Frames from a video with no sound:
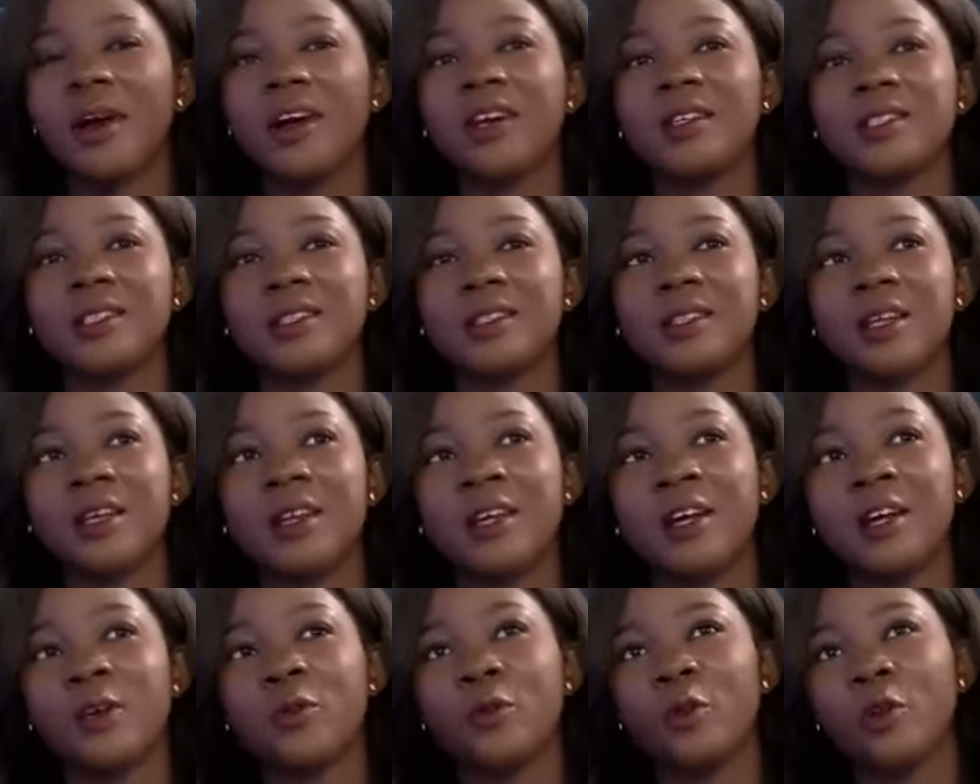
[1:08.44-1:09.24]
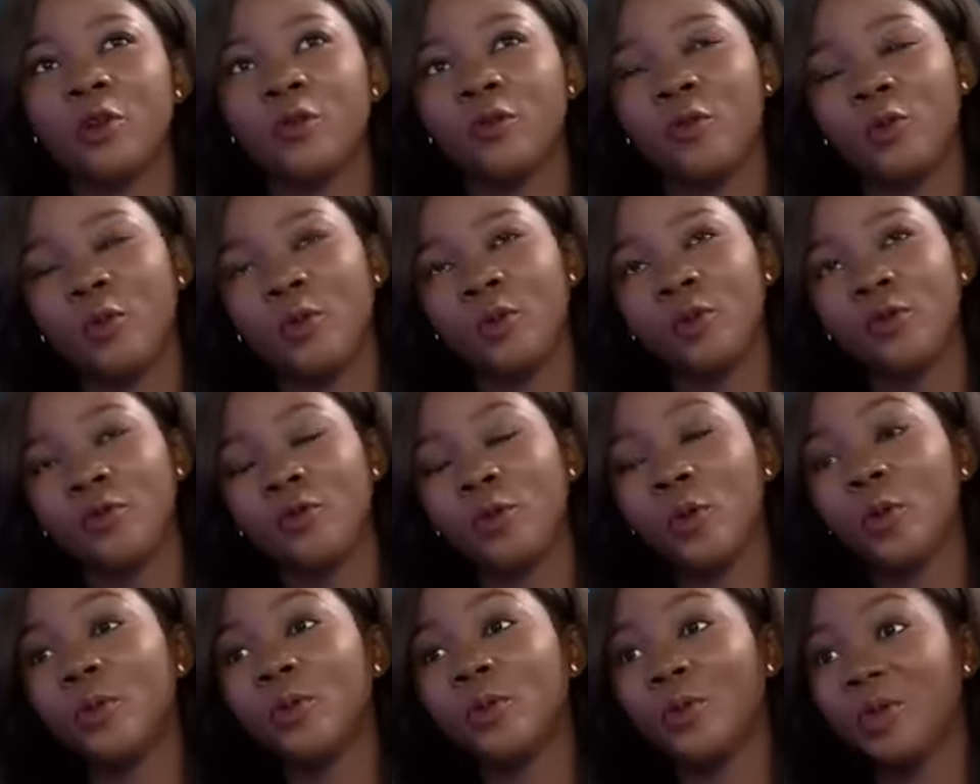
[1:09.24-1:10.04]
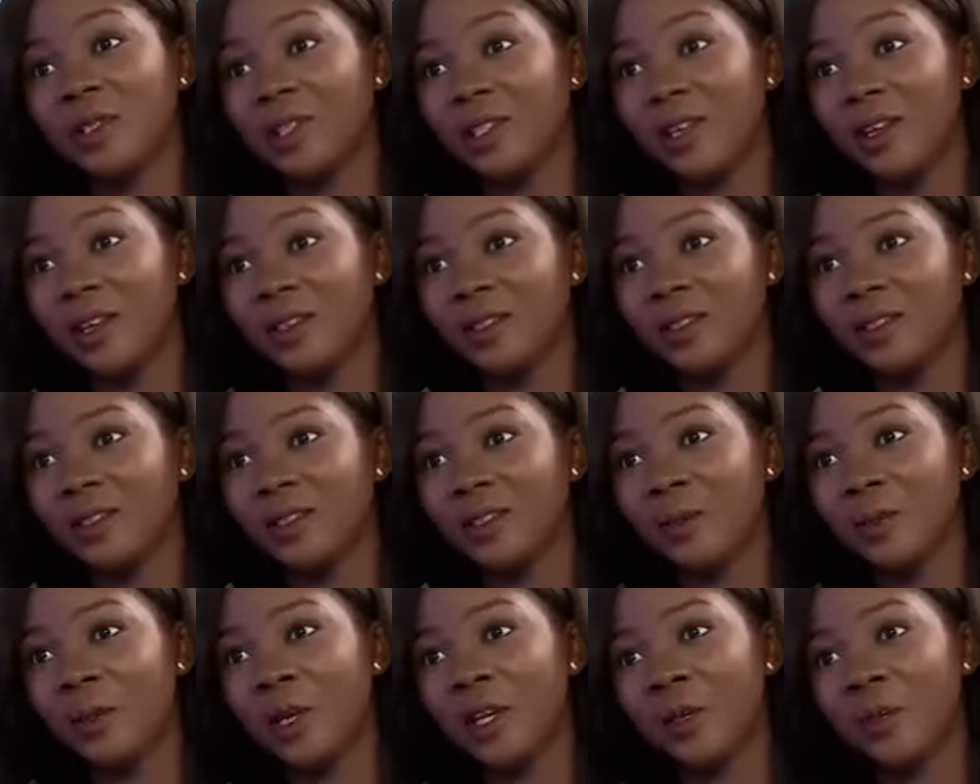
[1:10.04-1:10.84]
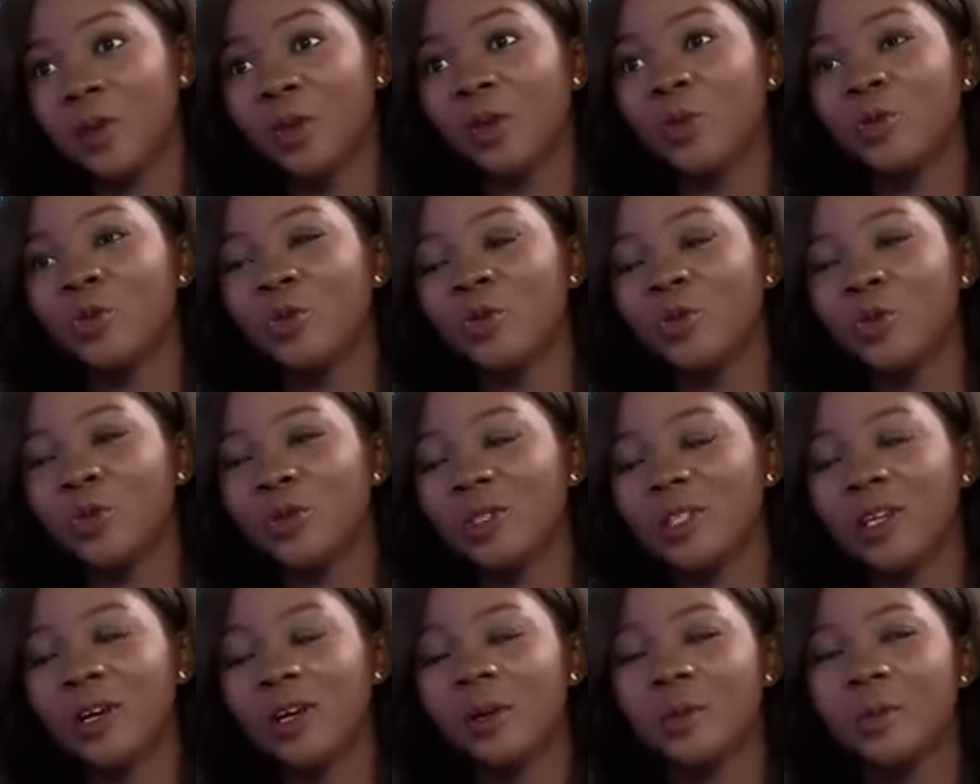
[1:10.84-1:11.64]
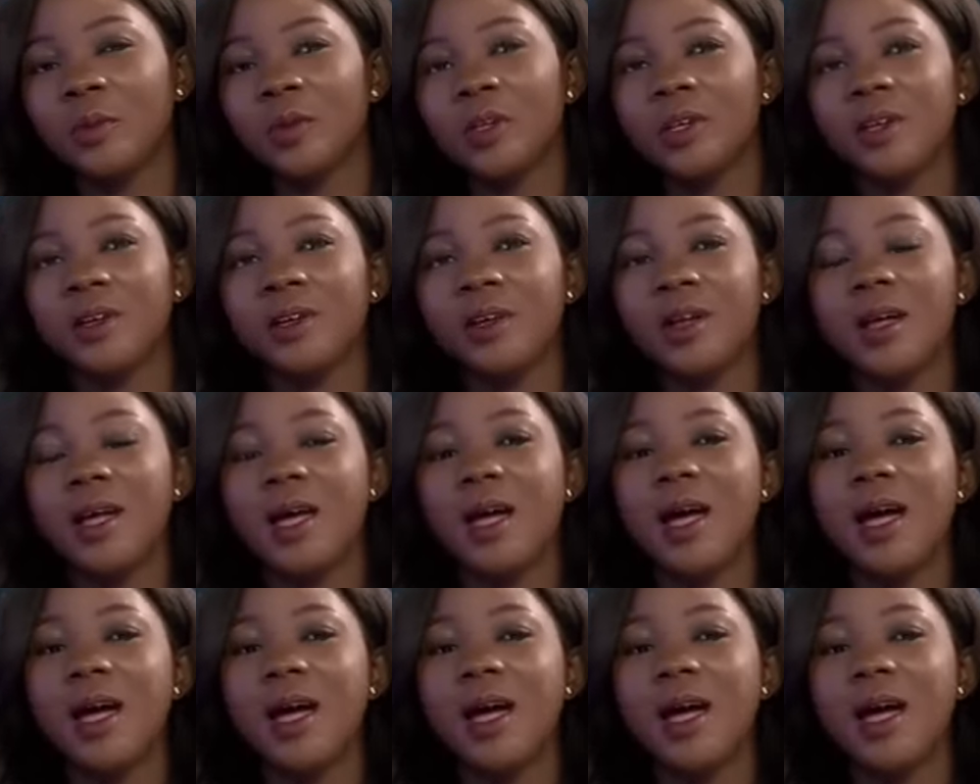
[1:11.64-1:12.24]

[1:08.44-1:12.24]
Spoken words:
Prior to that, I had worked for 4+ years in a management consulting company.